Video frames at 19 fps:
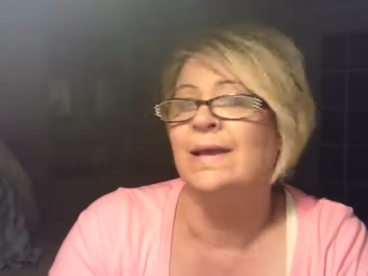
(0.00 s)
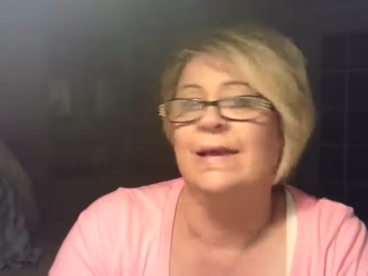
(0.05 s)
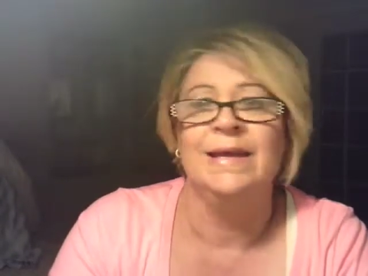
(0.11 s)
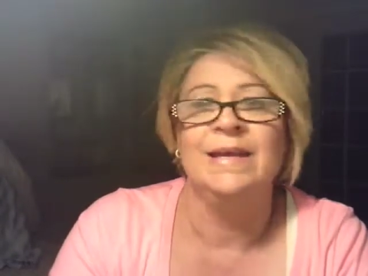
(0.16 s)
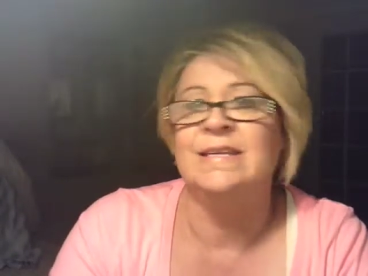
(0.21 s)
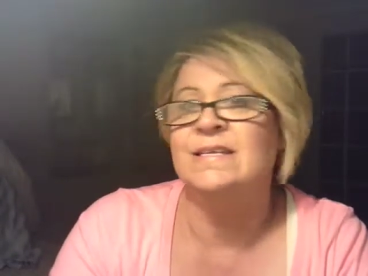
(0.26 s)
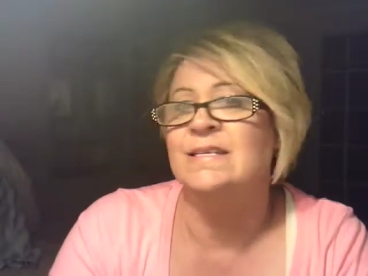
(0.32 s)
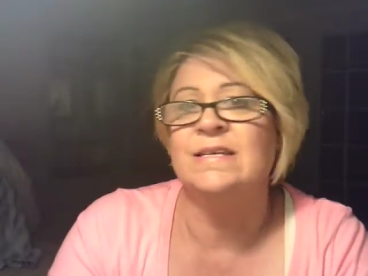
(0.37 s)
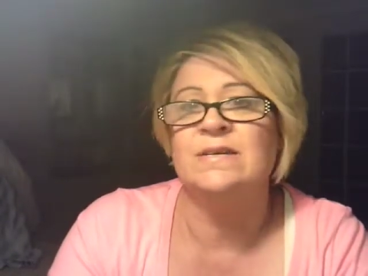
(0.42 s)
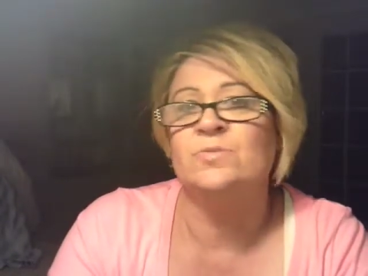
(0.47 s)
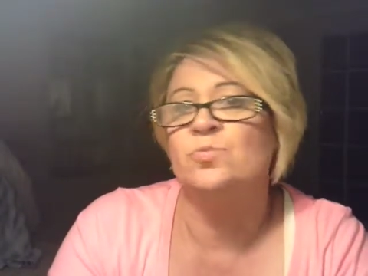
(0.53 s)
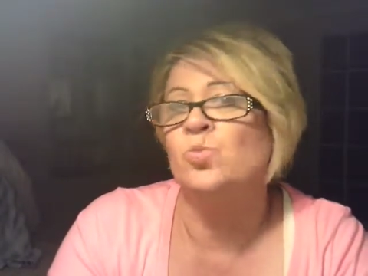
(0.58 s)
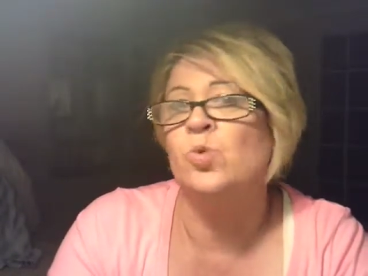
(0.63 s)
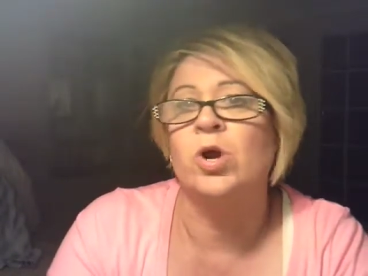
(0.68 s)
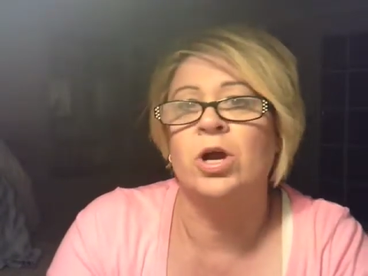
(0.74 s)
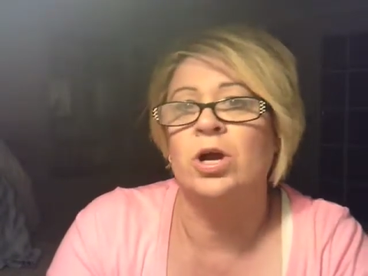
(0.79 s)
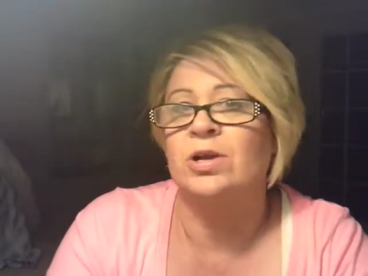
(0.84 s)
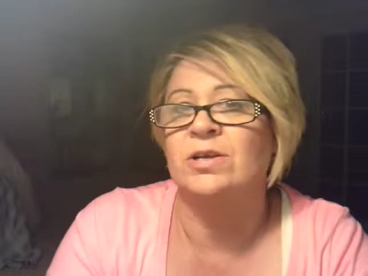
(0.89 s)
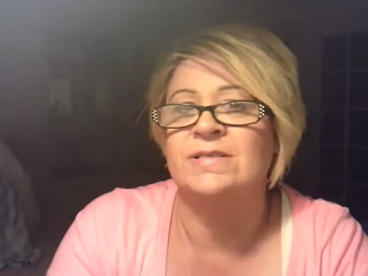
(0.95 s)
It didn't
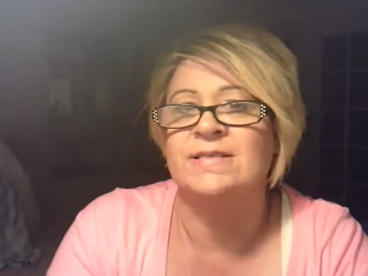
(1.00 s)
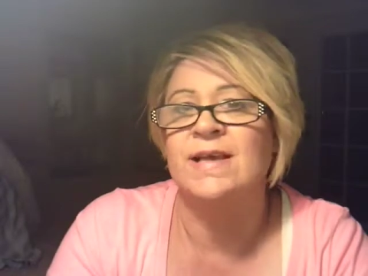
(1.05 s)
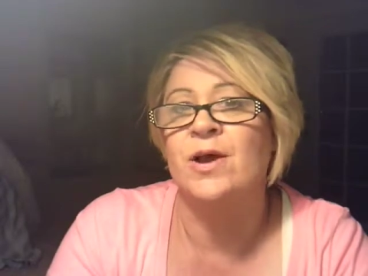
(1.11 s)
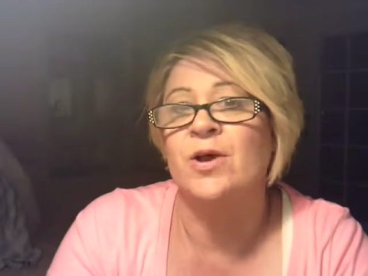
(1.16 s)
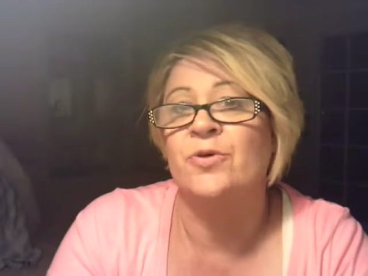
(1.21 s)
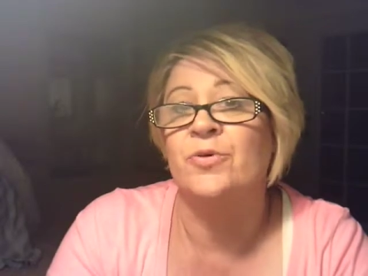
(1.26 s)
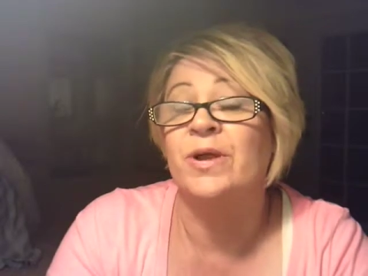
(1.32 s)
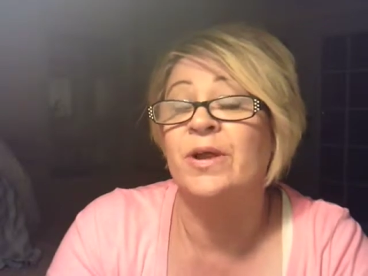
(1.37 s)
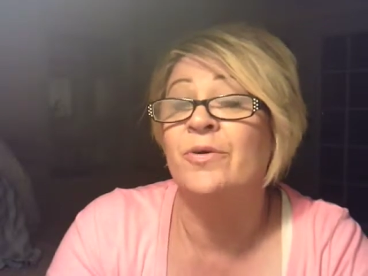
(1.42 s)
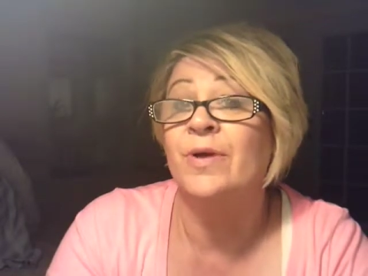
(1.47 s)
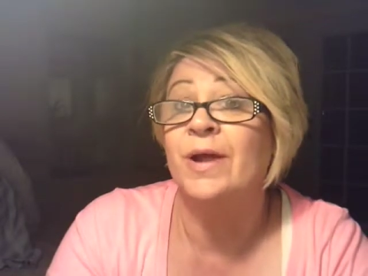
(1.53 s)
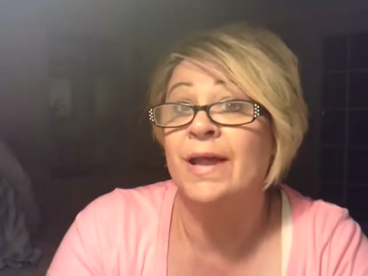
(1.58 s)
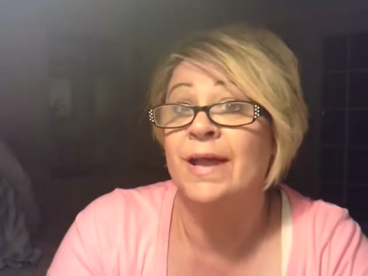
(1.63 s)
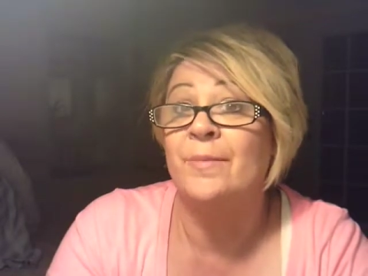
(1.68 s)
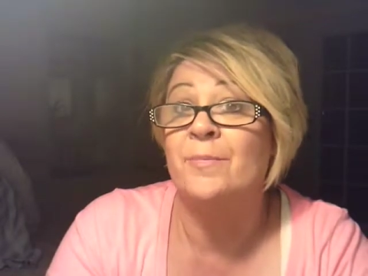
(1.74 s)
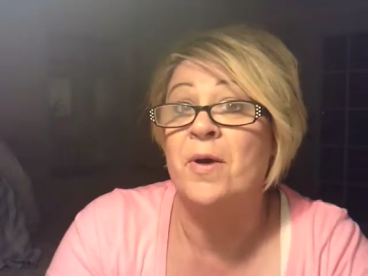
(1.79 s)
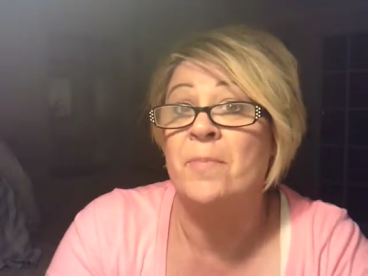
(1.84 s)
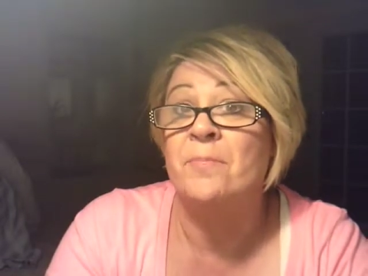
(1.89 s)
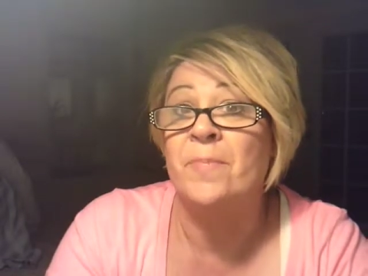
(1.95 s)
work. So here I
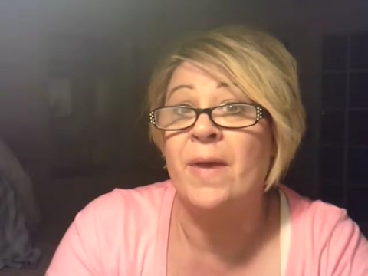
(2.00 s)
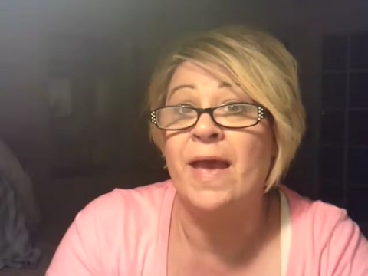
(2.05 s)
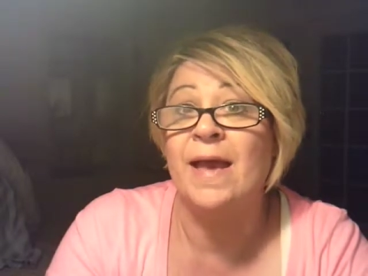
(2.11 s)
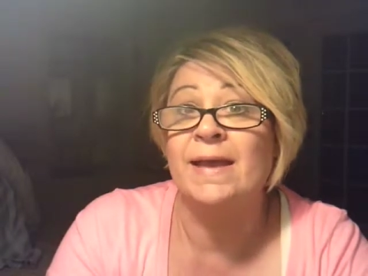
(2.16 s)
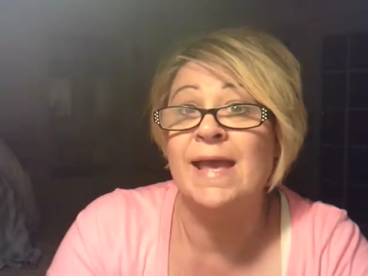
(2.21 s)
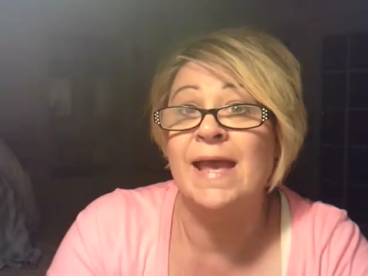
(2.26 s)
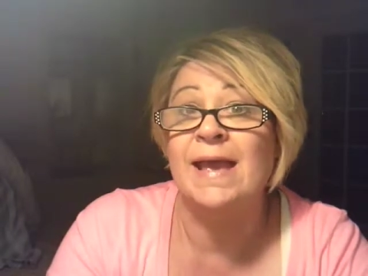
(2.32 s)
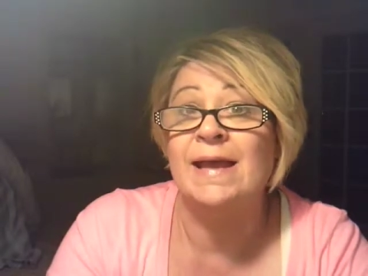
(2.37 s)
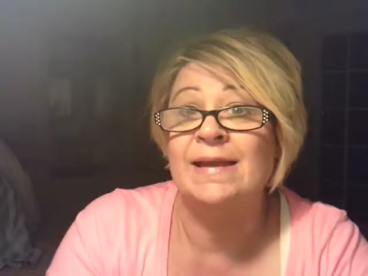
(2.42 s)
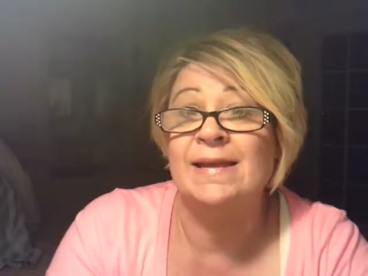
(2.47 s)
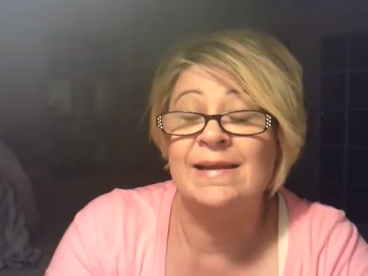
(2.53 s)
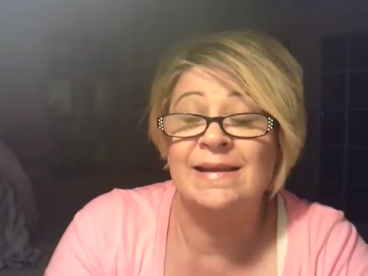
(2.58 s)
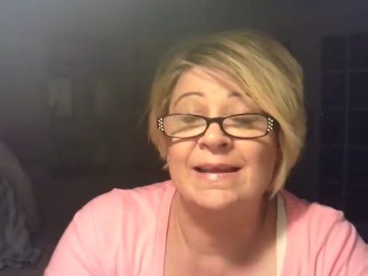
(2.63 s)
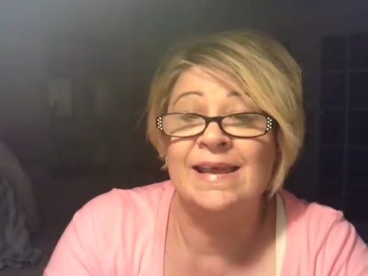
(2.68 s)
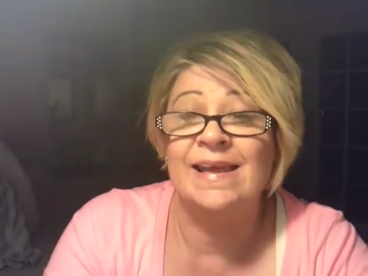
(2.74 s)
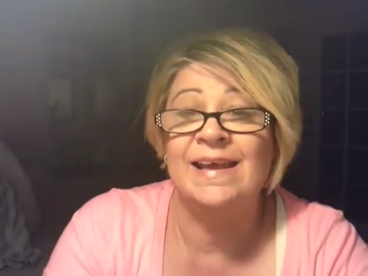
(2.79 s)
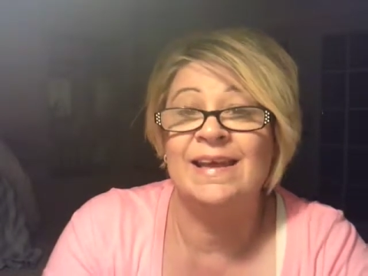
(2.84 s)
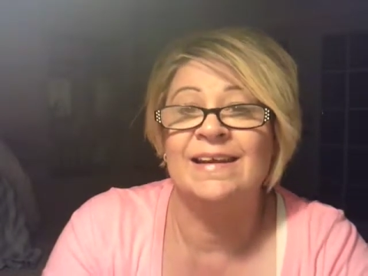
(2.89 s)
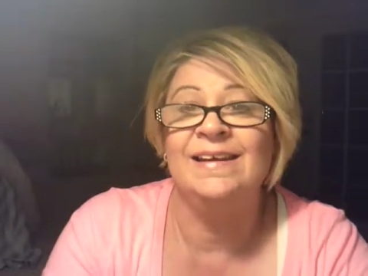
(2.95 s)
am. I'm back at it
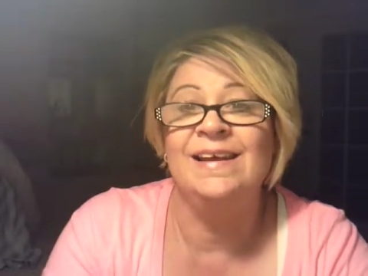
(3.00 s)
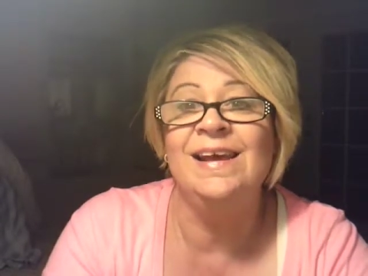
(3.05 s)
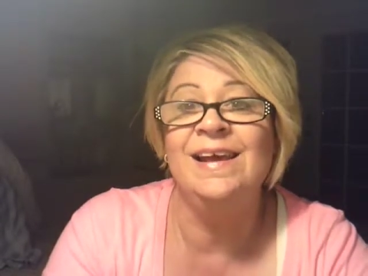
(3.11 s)
again.